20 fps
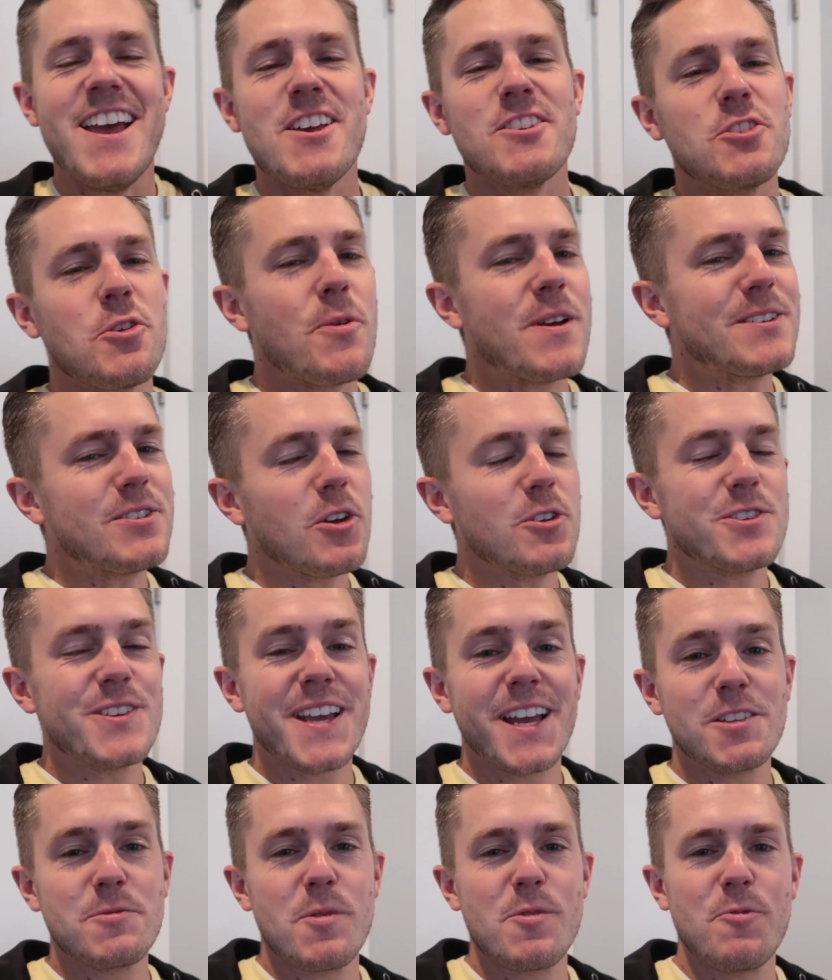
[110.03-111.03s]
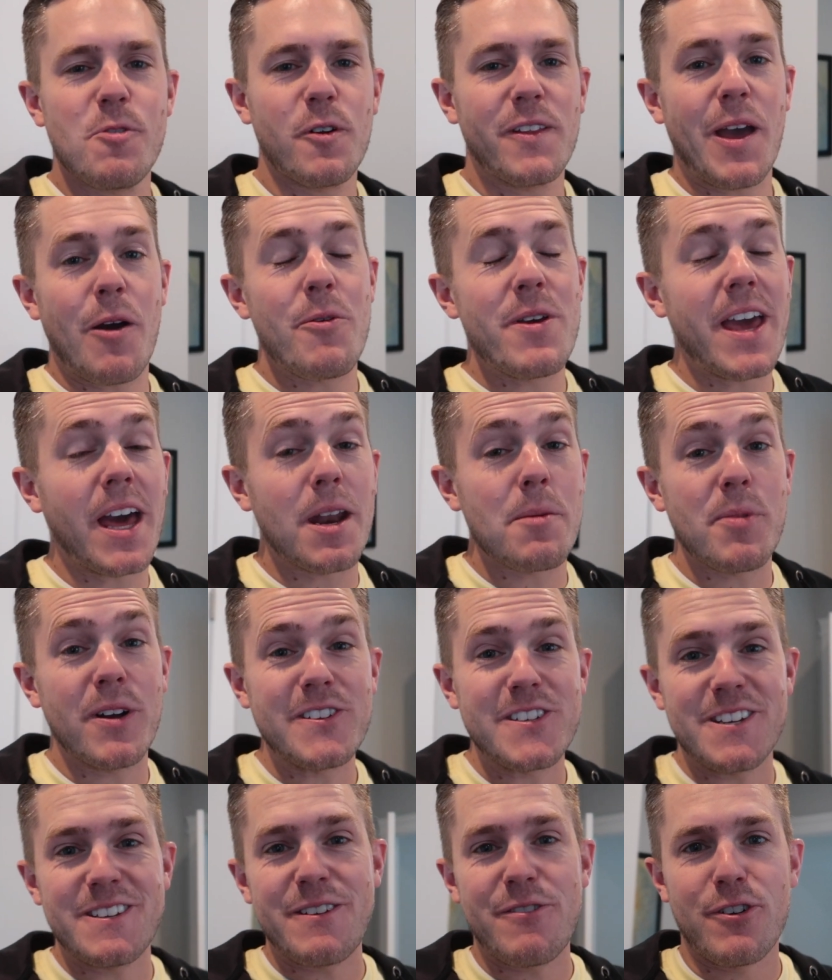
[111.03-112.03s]
So we told you guys before that we got a
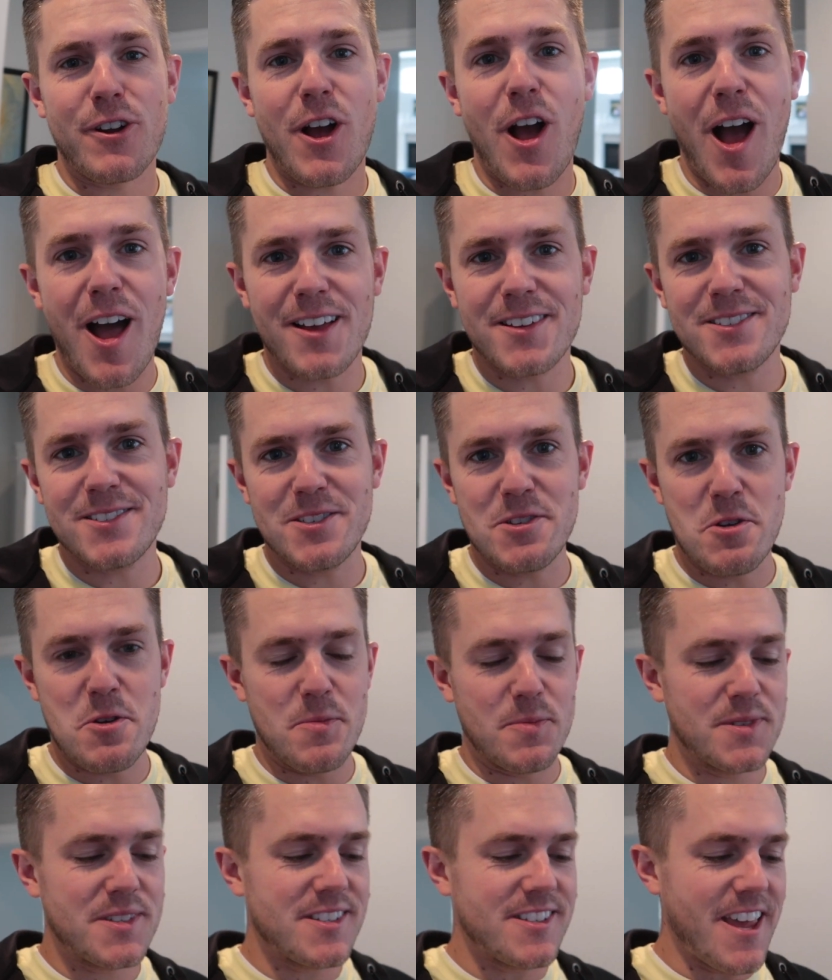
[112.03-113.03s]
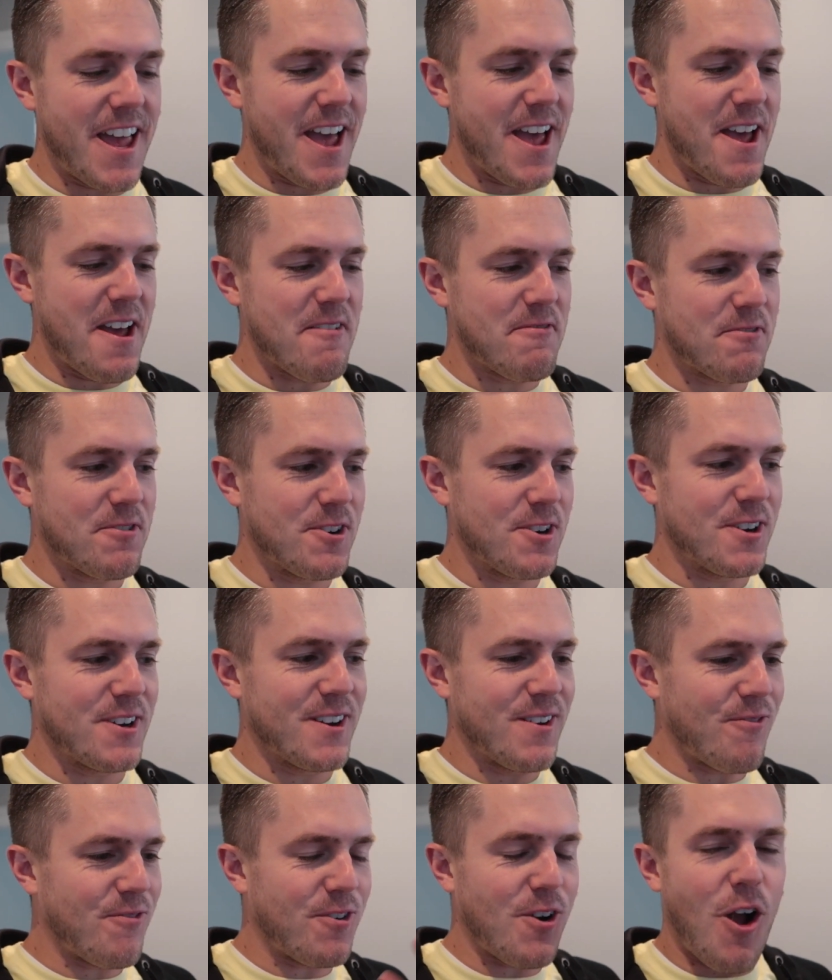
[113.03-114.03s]
bunch of different costumes uh,
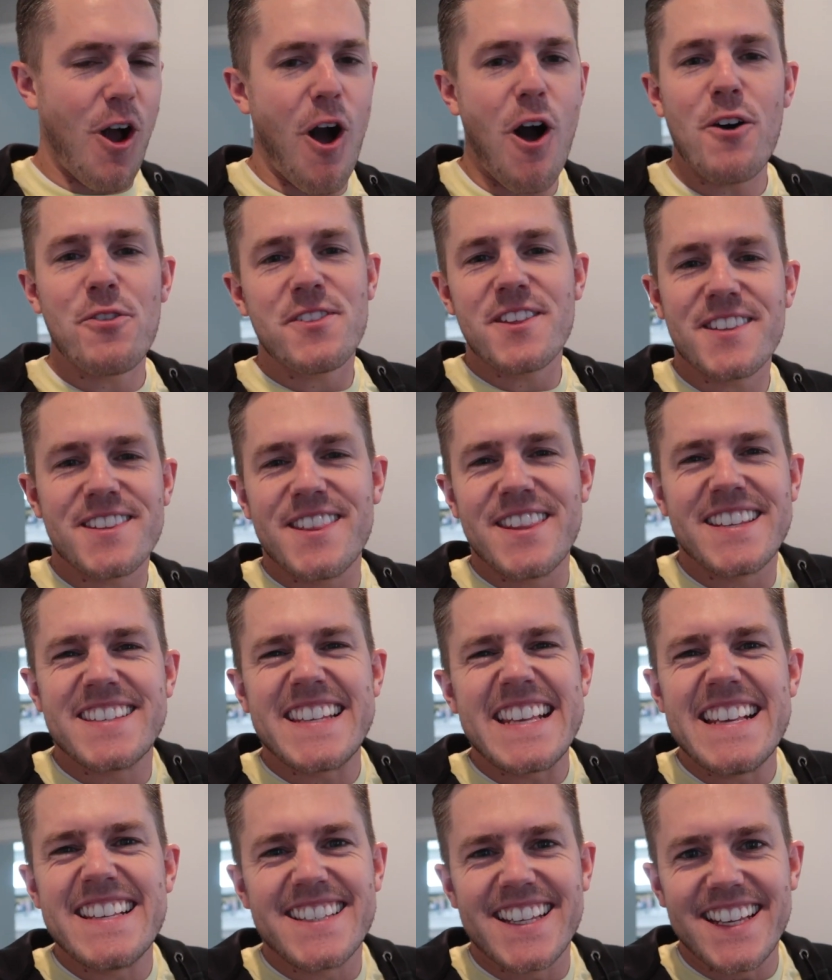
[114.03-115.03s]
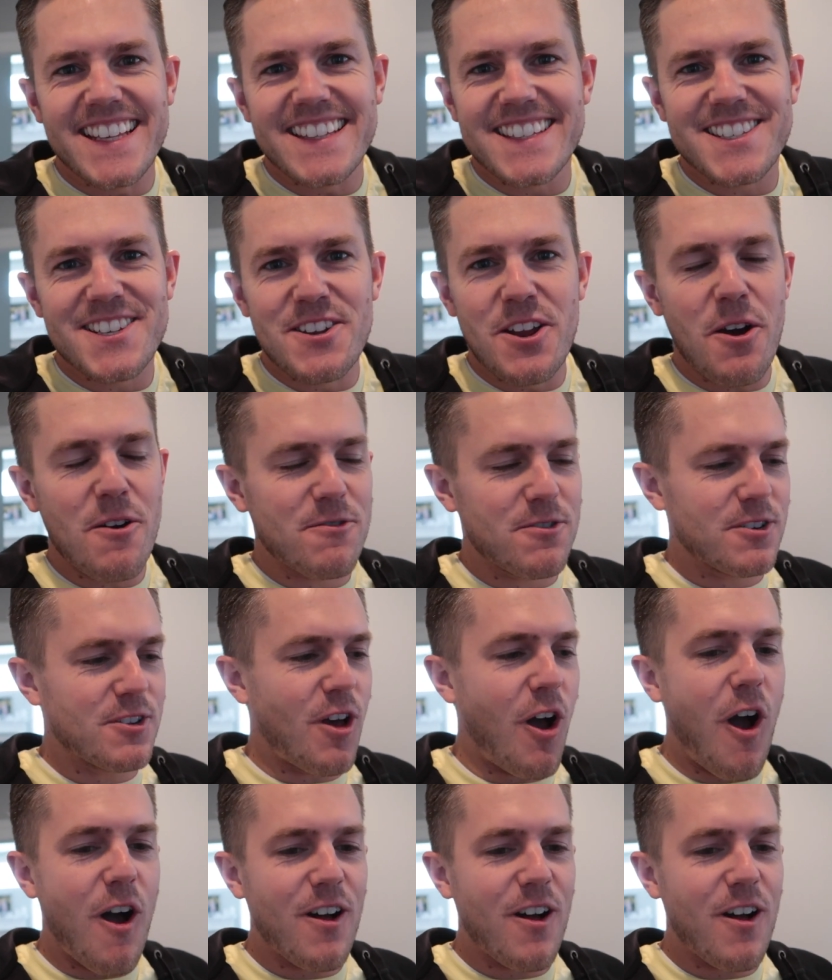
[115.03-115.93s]
for, for all the, the seasons, you know, for the